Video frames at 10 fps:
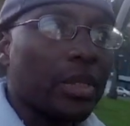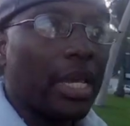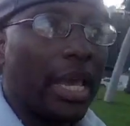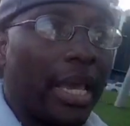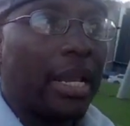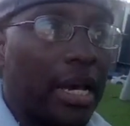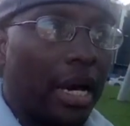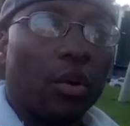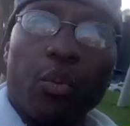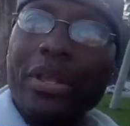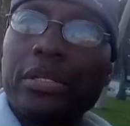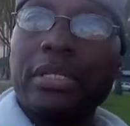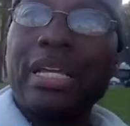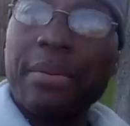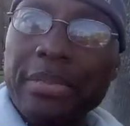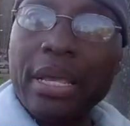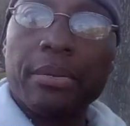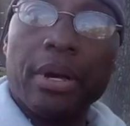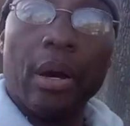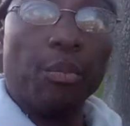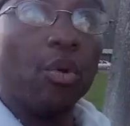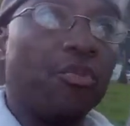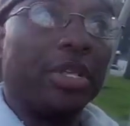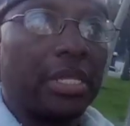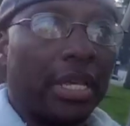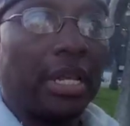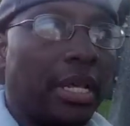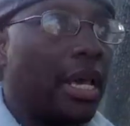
and wrestling type movements in it.